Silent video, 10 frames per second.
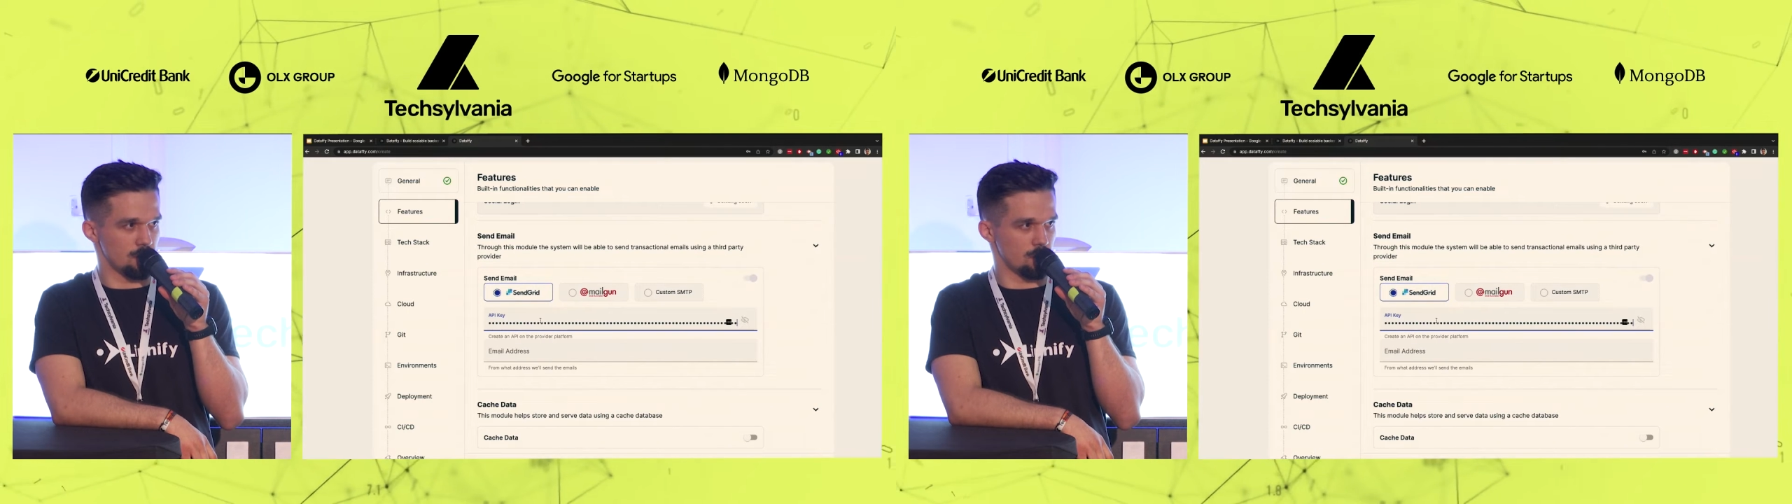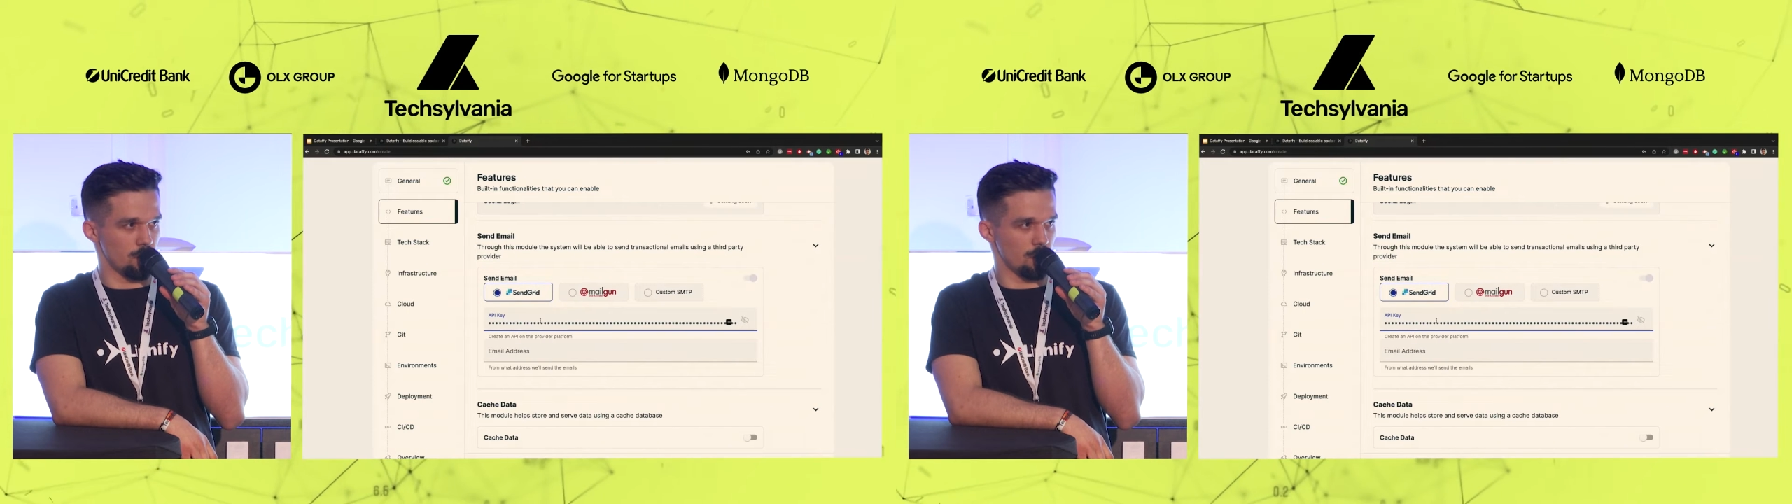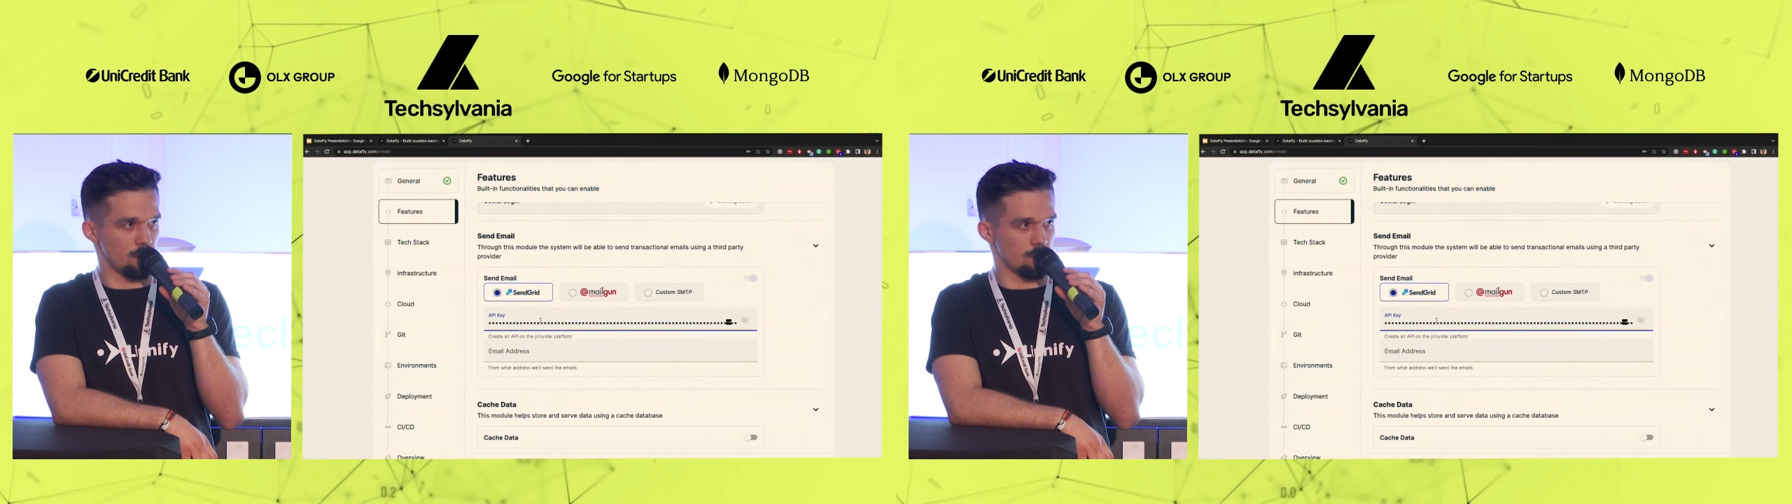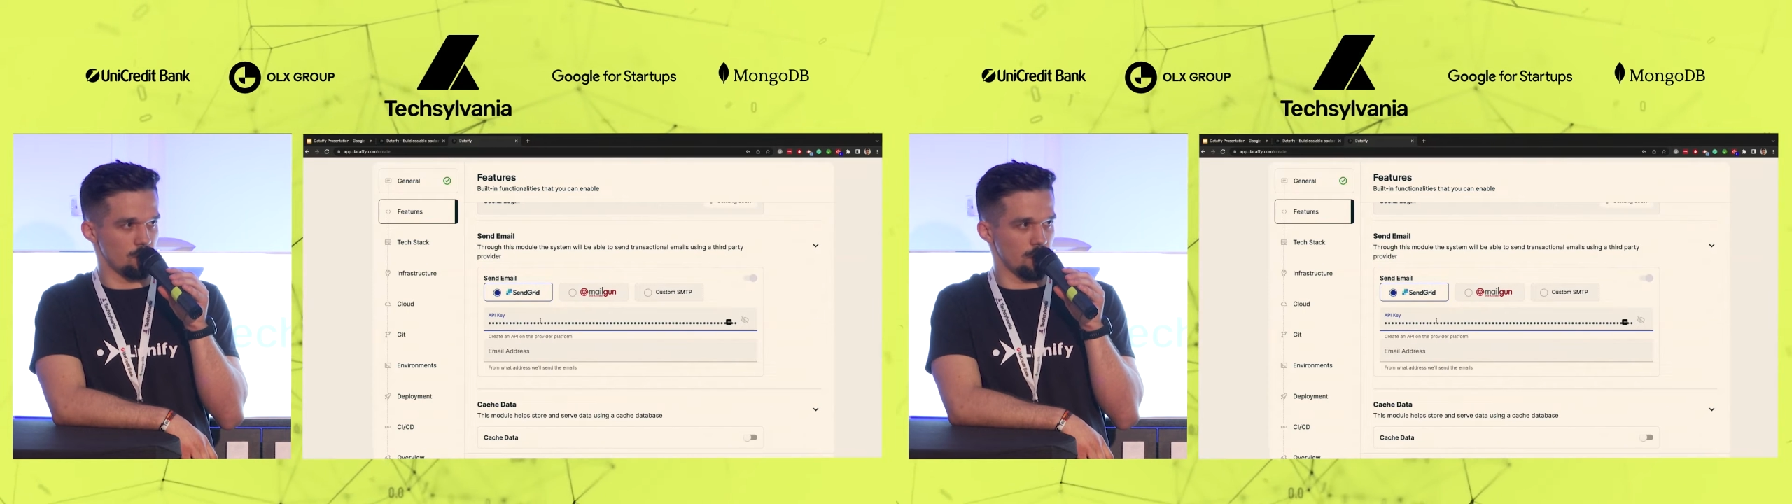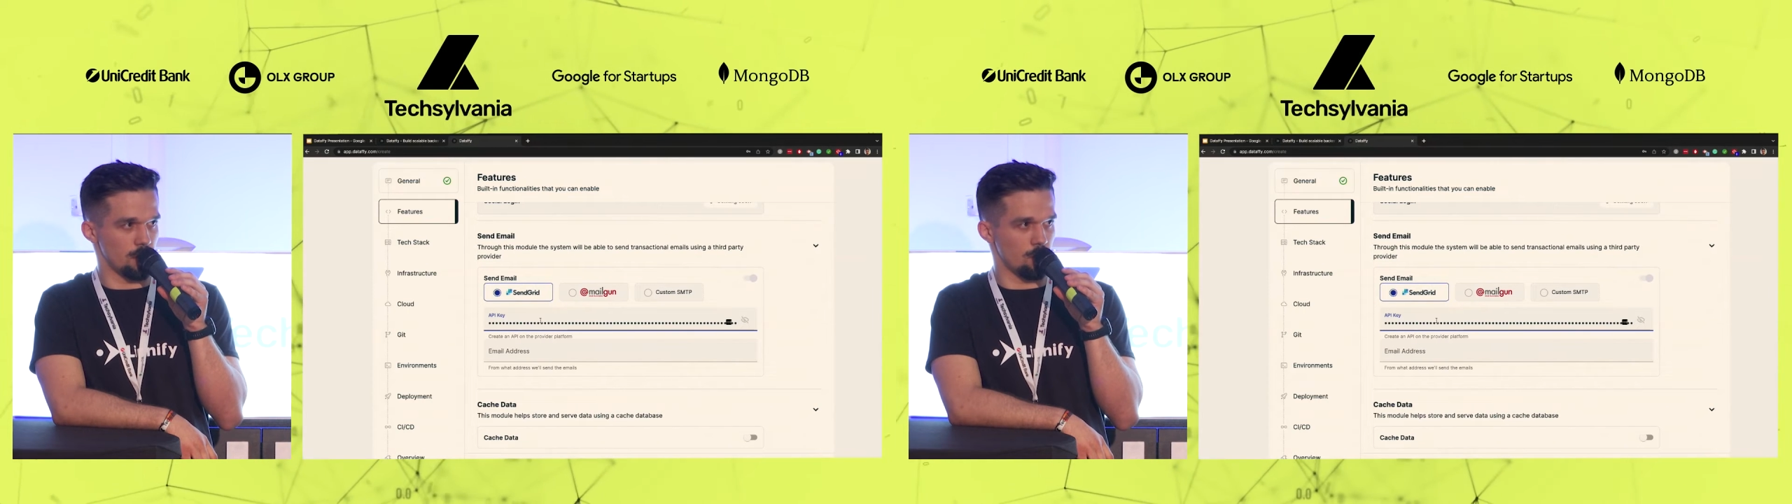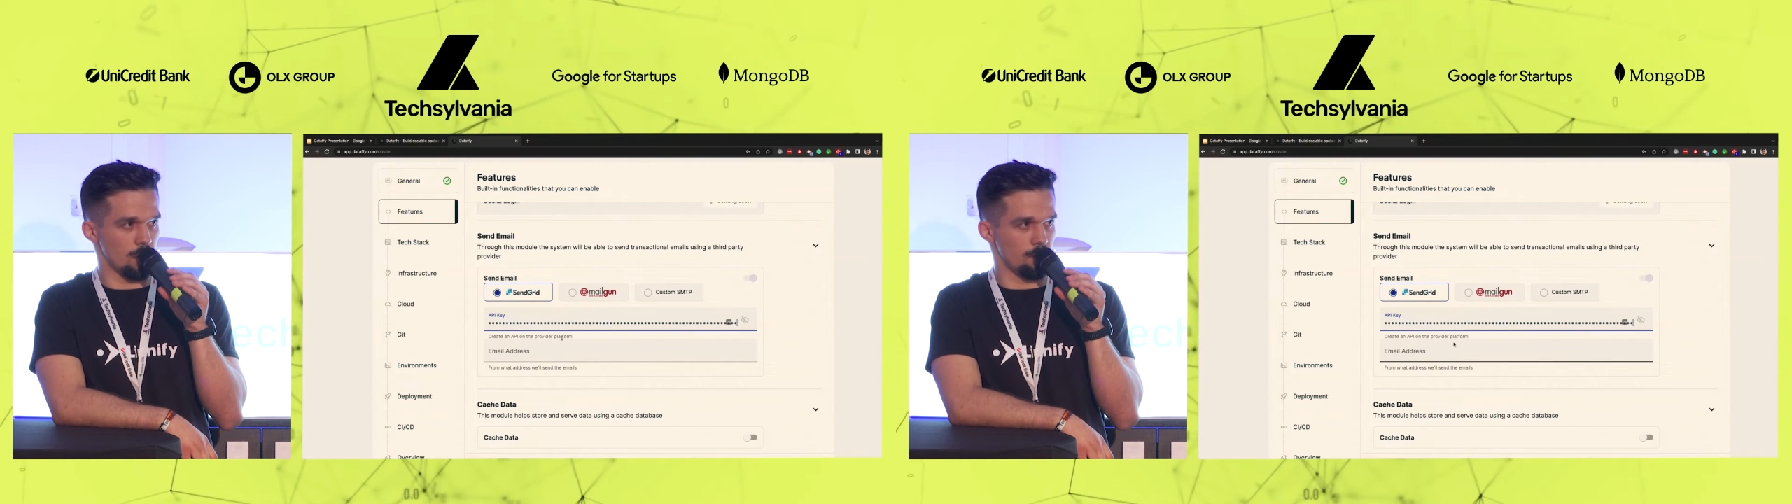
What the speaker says: so we are going to add our